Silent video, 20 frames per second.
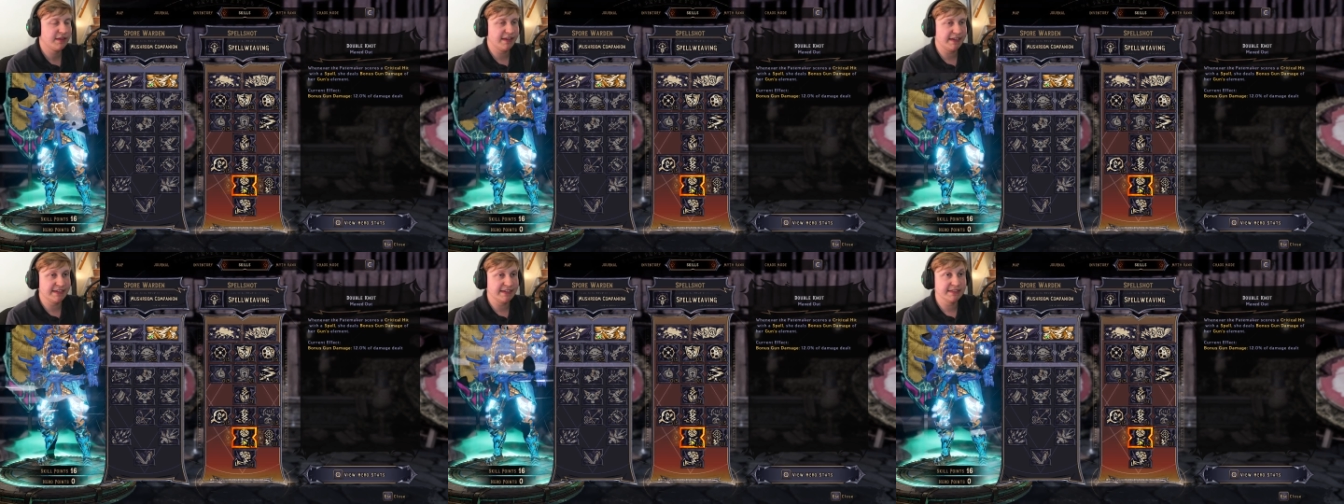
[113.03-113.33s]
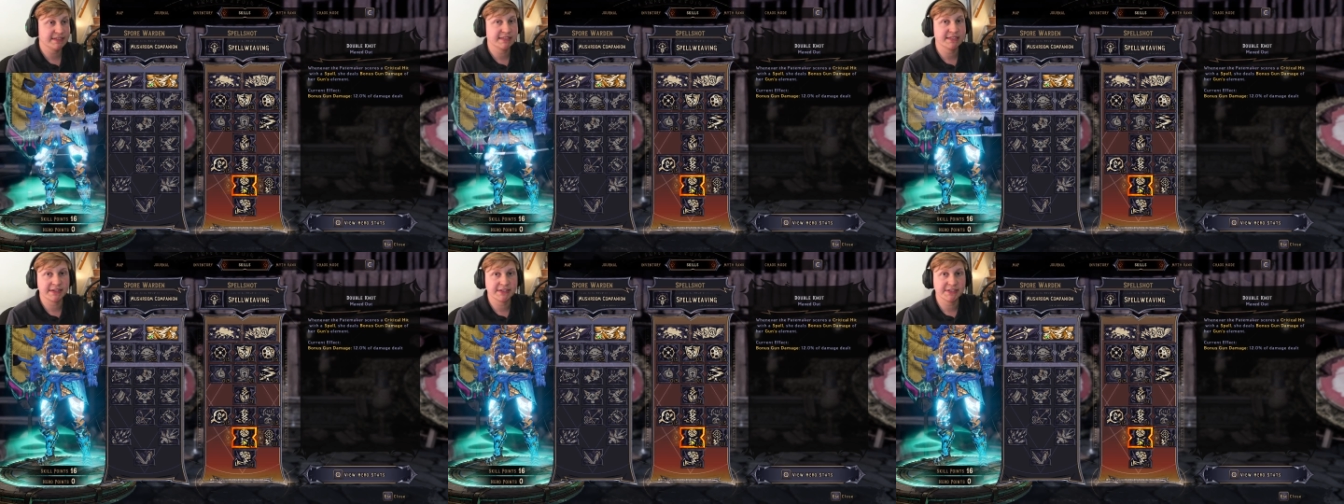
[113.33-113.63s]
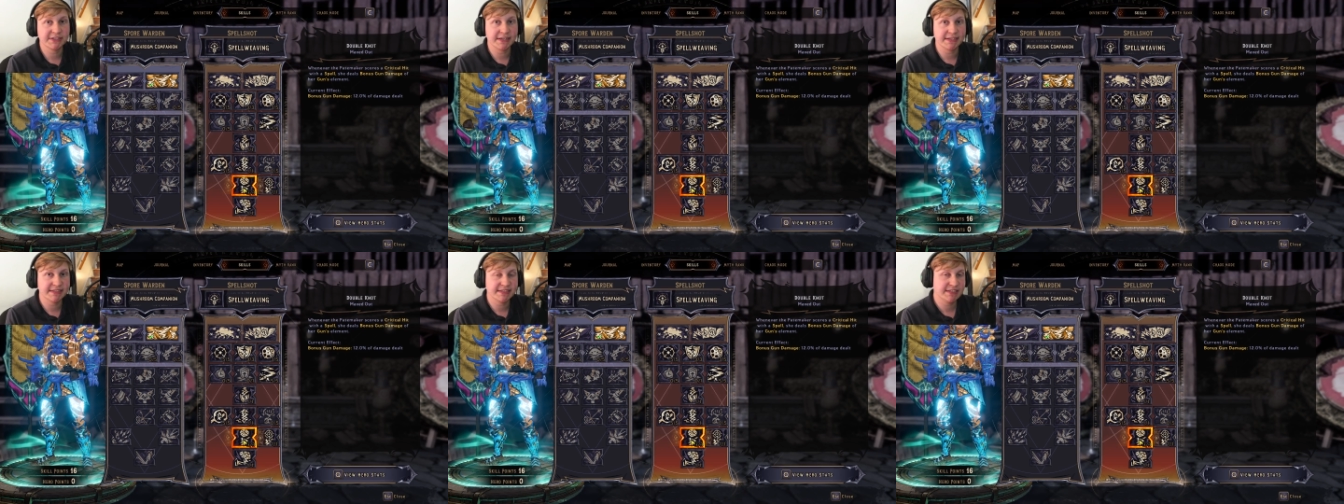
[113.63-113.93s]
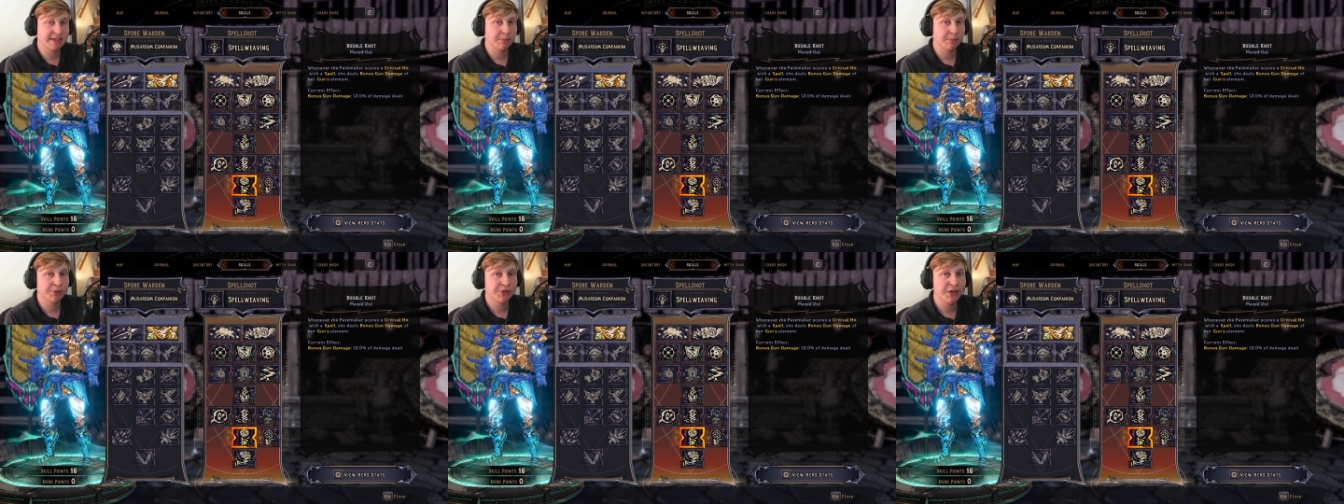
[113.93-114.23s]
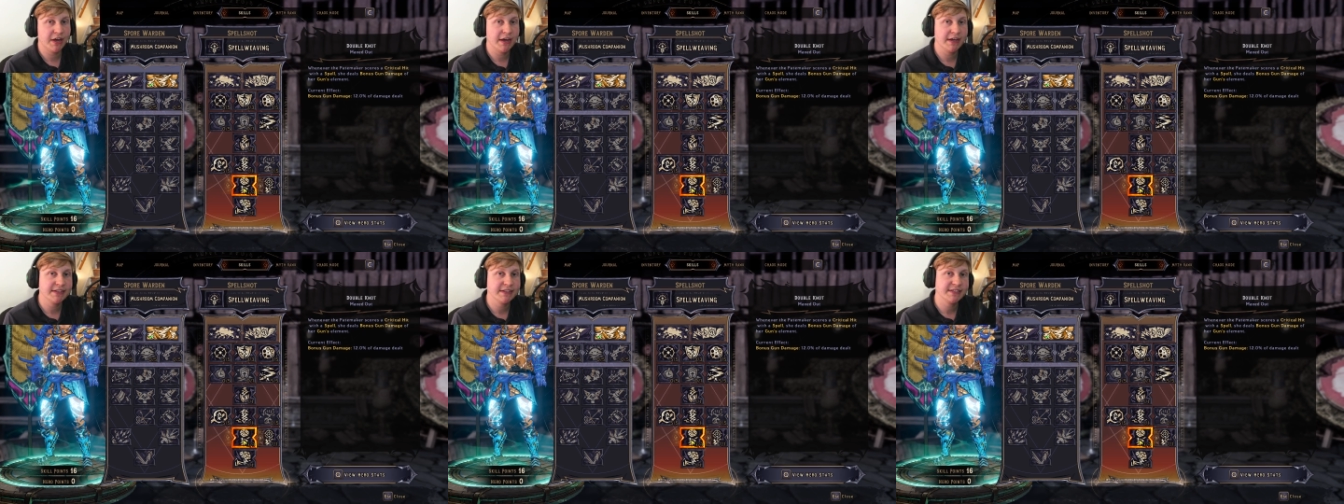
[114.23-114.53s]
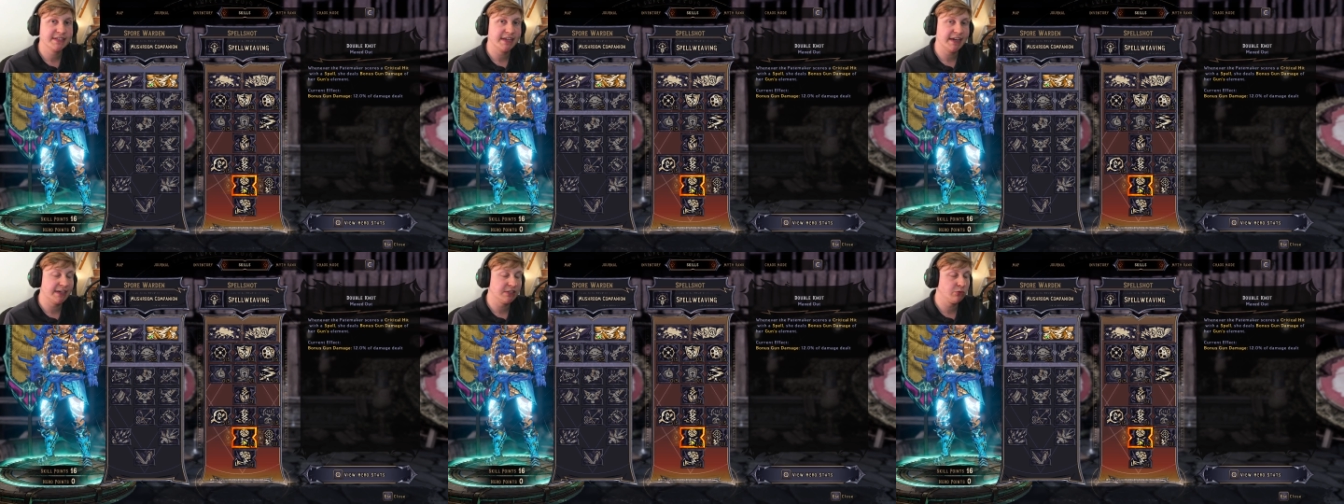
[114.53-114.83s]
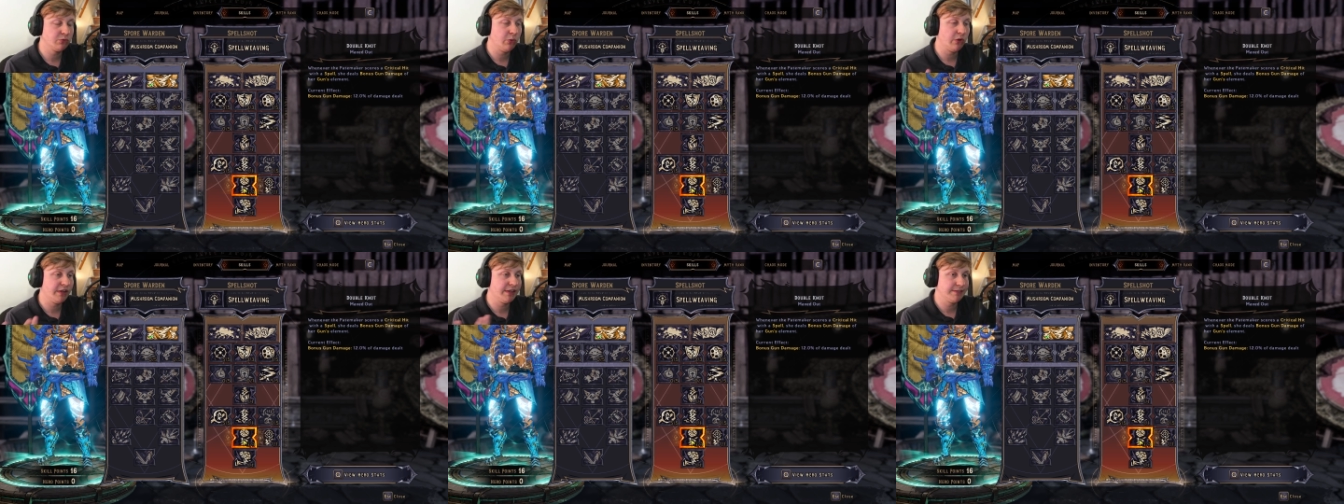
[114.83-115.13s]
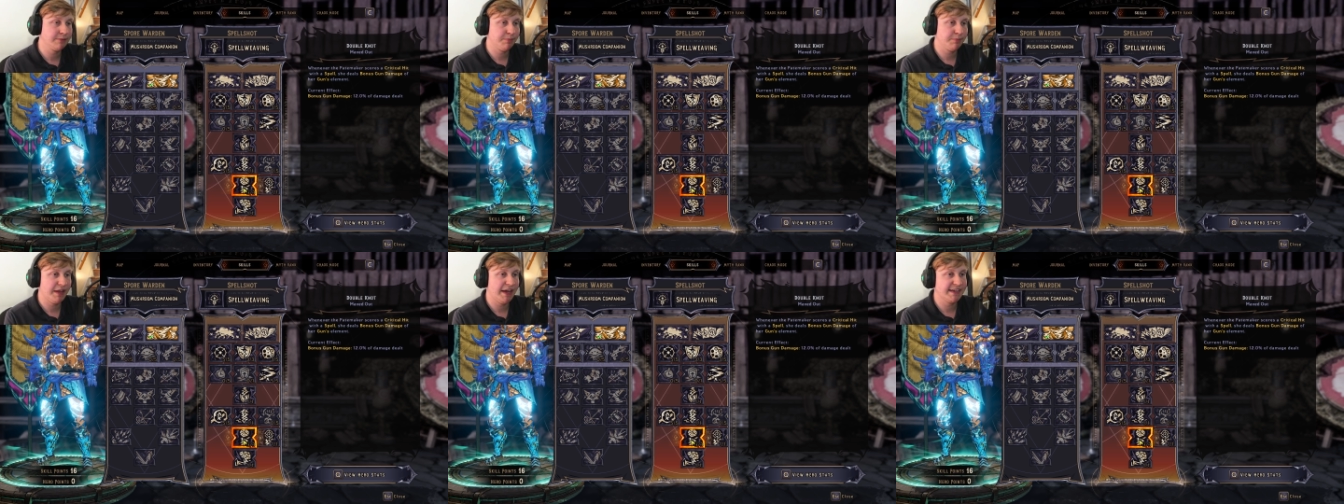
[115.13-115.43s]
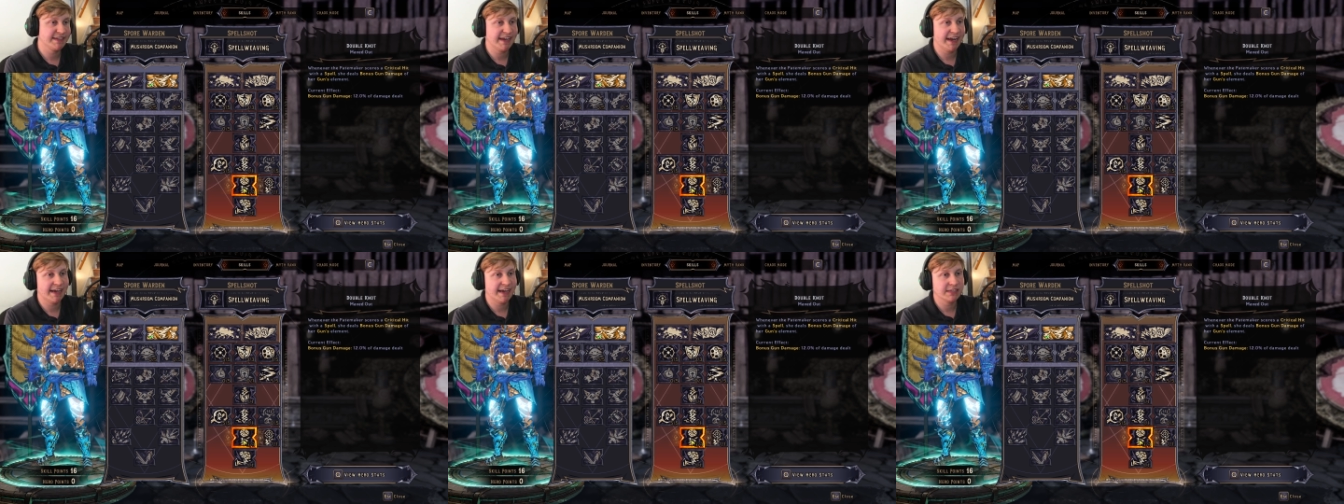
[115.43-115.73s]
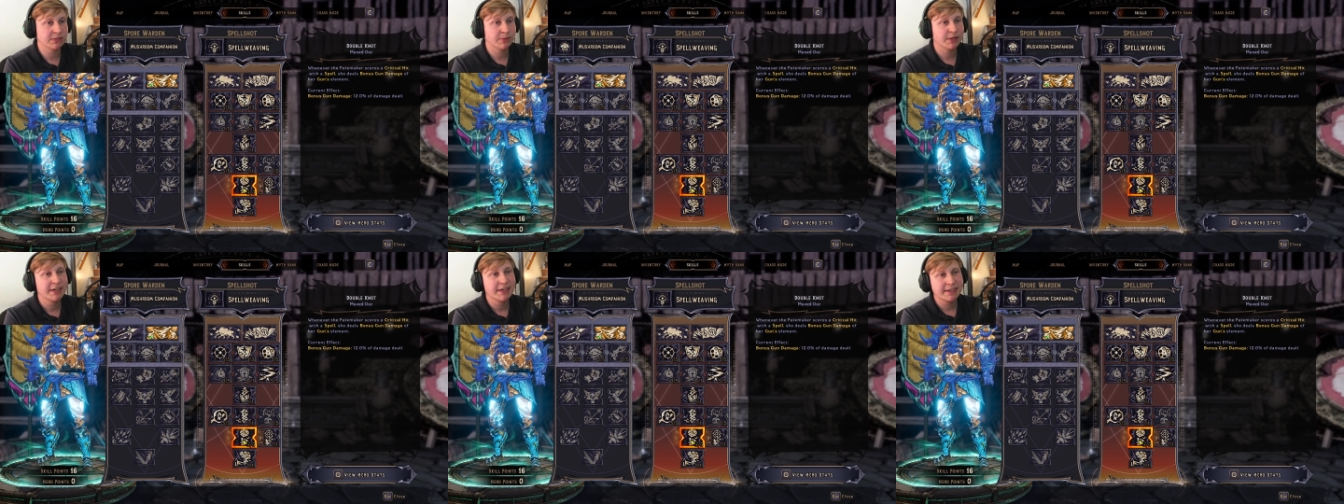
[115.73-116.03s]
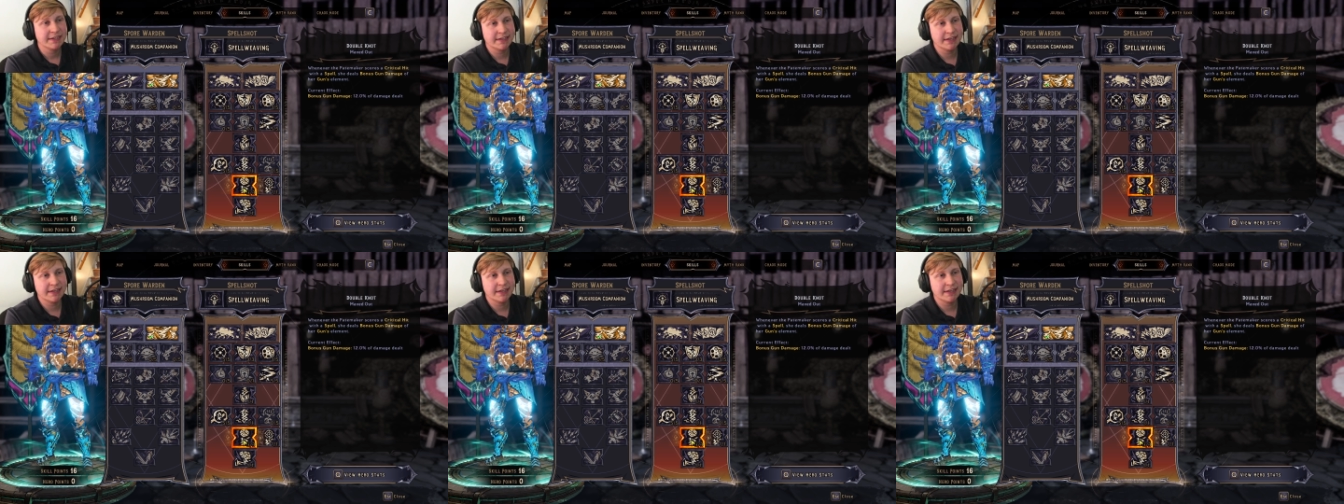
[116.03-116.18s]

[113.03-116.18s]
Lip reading: things such as Double Knot as well as Blast Gasp.